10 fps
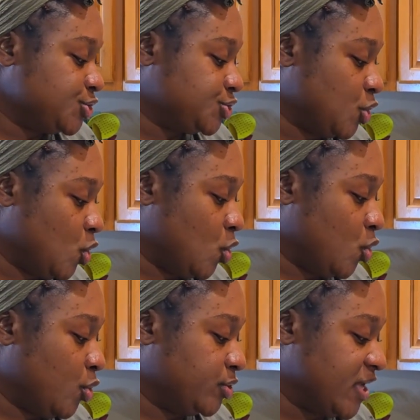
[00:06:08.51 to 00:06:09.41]

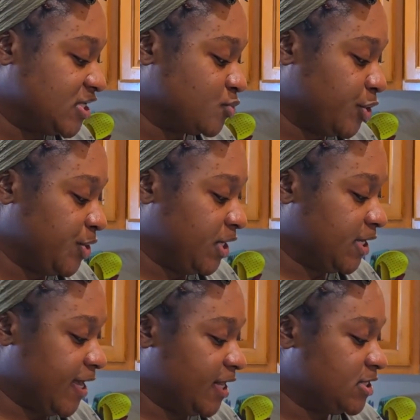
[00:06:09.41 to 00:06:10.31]
So that's what you need
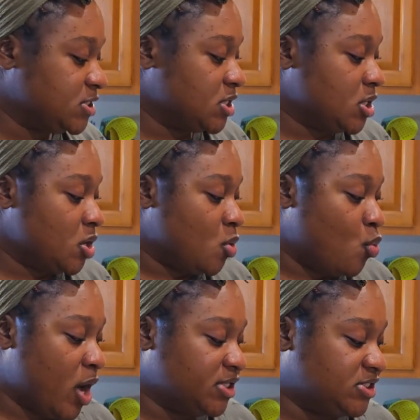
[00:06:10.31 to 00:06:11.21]
to get.
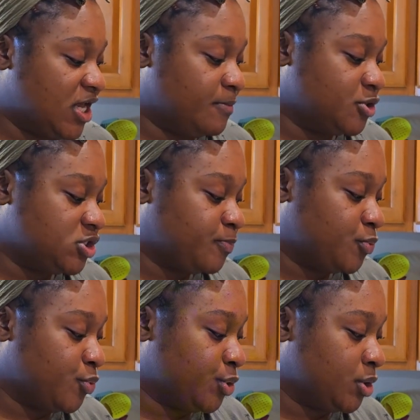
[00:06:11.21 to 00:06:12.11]
1
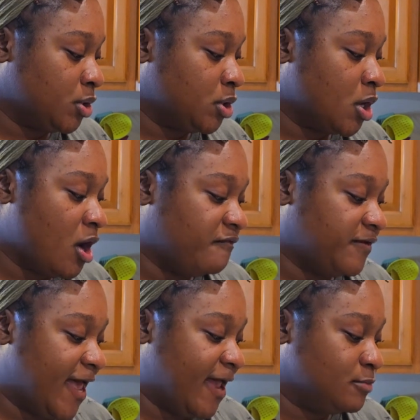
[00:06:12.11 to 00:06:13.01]
tablespoon of
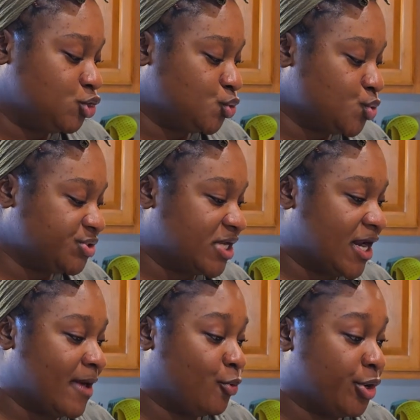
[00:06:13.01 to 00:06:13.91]
lime juice,
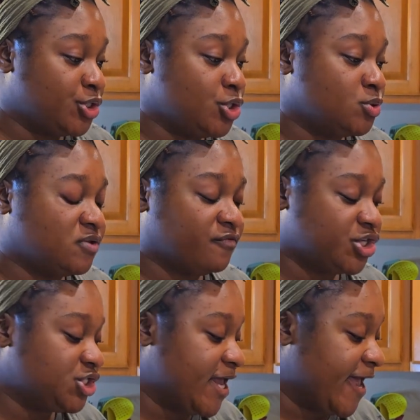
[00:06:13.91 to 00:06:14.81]
and I'm going to use
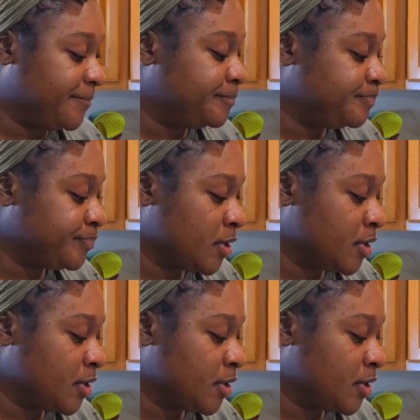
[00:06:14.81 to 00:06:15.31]
fresh lime.